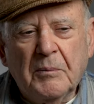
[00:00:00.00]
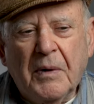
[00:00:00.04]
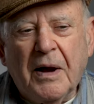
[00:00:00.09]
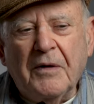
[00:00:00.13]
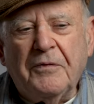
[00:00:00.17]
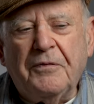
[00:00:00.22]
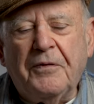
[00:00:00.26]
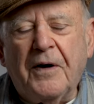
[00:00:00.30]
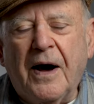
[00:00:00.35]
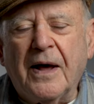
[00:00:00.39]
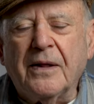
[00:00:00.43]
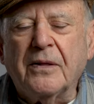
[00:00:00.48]
my
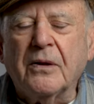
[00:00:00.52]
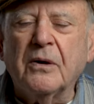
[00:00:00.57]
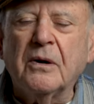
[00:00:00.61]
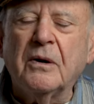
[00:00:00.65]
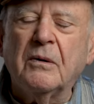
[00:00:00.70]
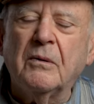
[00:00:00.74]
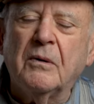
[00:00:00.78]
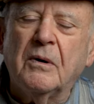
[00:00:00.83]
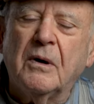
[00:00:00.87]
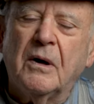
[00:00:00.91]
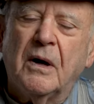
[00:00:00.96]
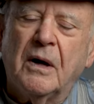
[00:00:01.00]
father,
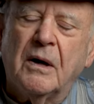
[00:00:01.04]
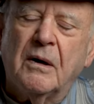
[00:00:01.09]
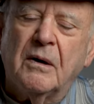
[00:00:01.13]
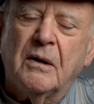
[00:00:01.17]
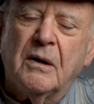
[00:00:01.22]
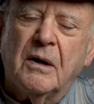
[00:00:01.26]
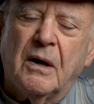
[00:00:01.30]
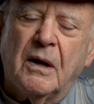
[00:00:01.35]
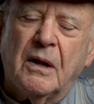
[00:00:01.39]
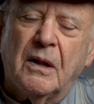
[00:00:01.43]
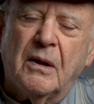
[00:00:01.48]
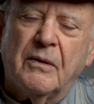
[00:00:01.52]

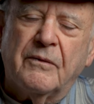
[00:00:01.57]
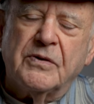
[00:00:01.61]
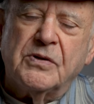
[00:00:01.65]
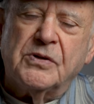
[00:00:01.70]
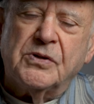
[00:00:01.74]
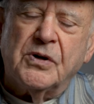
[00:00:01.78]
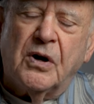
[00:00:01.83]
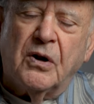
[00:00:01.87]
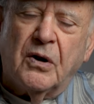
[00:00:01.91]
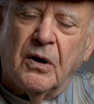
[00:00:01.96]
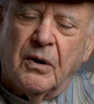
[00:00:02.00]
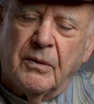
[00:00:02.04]
Alav
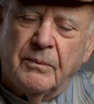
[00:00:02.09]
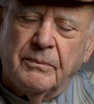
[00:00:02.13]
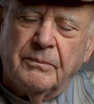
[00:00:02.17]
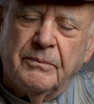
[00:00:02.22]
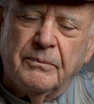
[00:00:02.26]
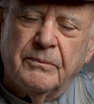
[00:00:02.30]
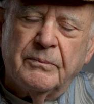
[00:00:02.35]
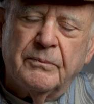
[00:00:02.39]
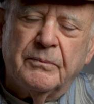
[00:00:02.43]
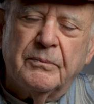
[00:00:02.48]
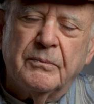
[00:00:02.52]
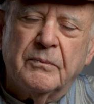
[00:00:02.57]

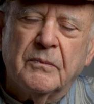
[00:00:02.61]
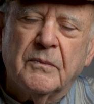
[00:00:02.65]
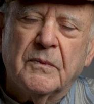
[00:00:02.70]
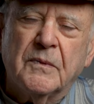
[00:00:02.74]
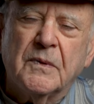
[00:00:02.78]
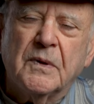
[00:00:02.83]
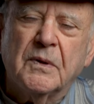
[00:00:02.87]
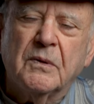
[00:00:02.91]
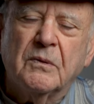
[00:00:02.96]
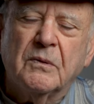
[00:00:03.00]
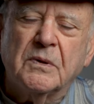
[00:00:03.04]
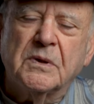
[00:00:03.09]
Shalom,
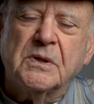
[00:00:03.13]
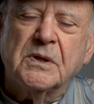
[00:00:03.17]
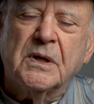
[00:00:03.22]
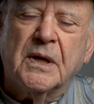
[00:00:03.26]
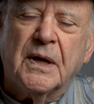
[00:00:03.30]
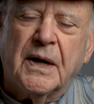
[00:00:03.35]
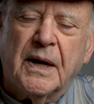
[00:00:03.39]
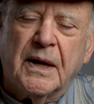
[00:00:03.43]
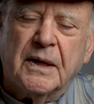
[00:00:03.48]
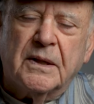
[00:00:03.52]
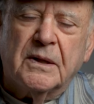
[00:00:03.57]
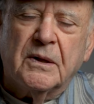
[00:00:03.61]
was
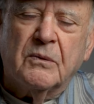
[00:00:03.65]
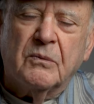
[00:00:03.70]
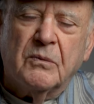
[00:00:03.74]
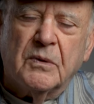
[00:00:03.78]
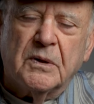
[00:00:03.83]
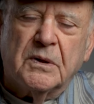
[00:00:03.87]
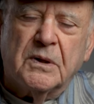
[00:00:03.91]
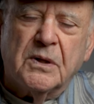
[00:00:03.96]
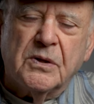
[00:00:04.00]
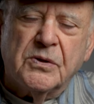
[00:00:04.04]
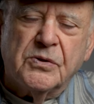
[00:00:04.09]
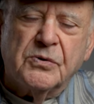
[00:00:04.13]
connected
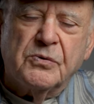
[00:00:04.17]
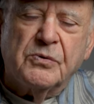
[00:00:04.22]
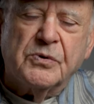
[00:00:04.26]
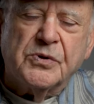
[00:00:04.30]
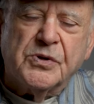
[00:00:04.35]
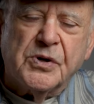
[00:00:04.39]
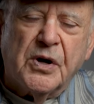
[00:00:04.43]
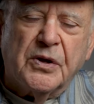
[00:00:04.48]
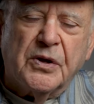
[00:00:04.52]
with the Jewish